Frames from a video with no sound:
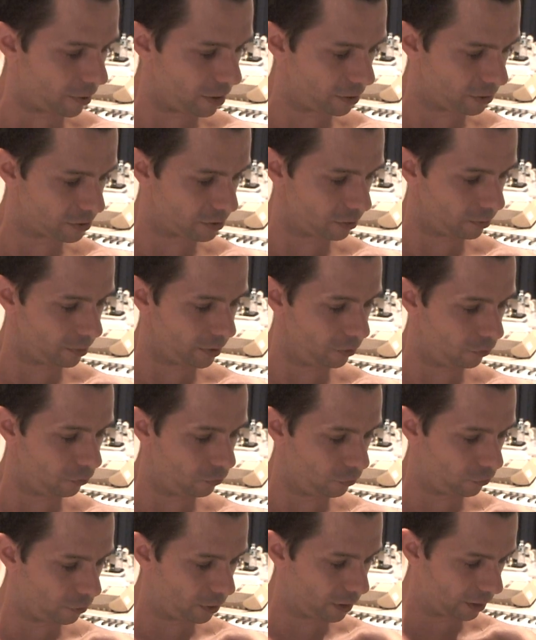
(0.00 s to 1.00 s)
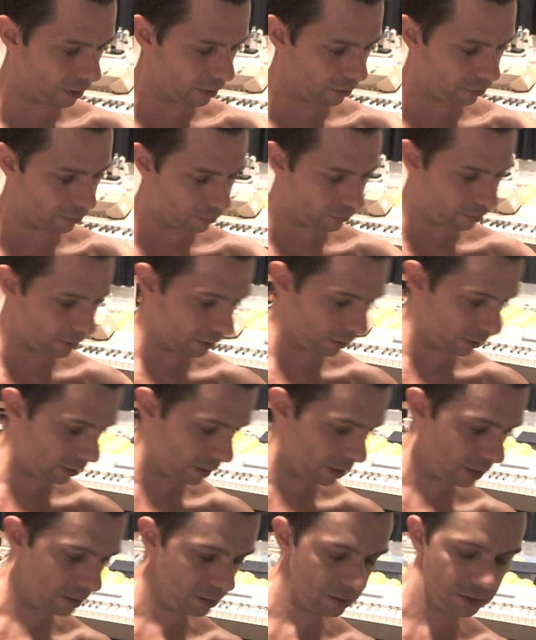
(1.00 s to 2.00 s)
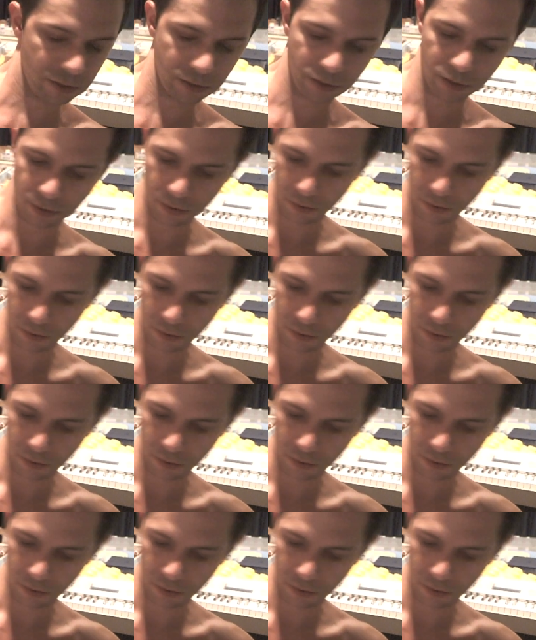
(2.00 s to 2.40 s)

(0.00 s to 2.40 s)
months they'll be really really nice.